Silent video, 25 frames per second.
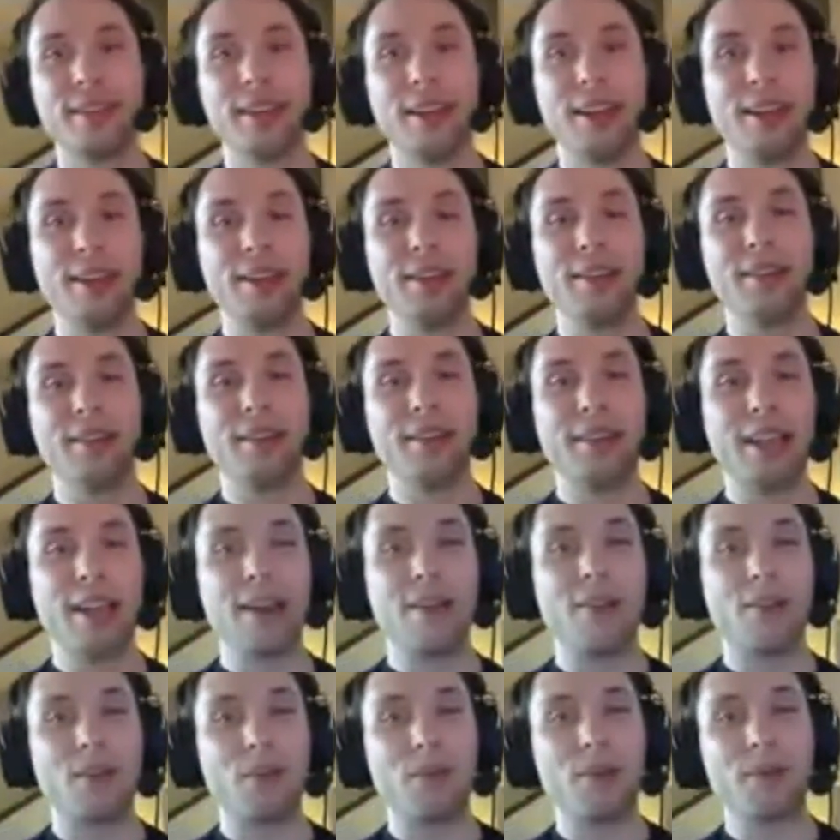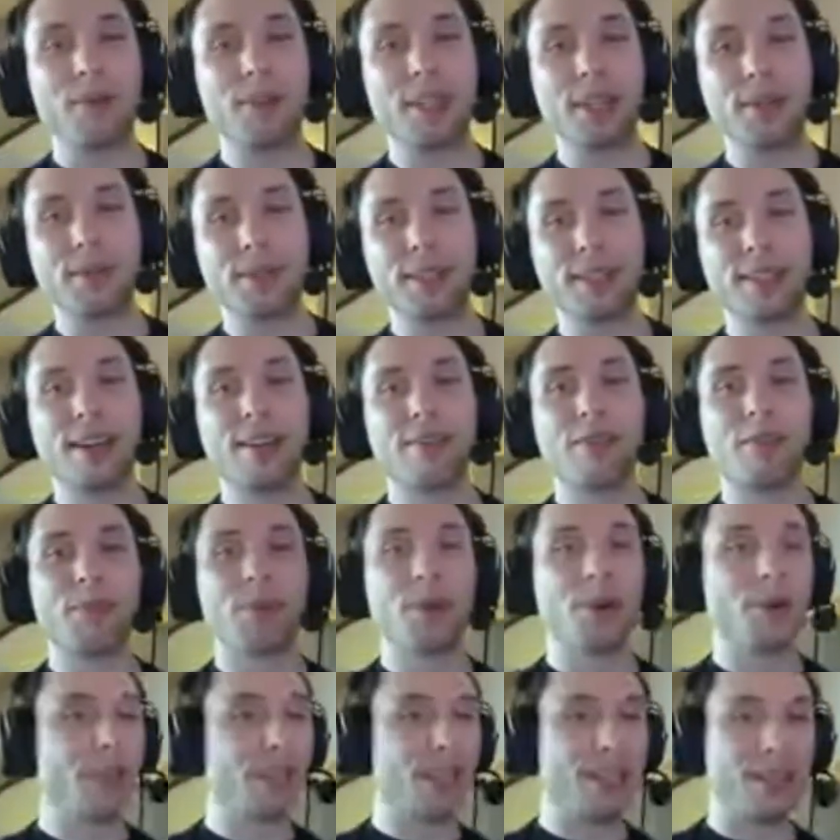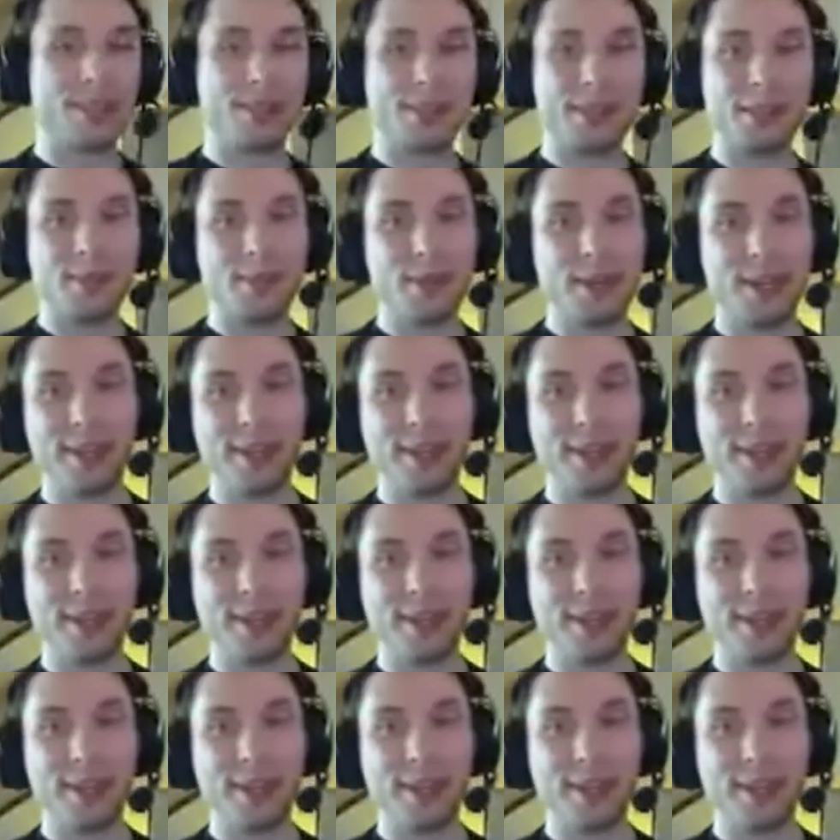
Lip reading: And that old website was not remotely close to being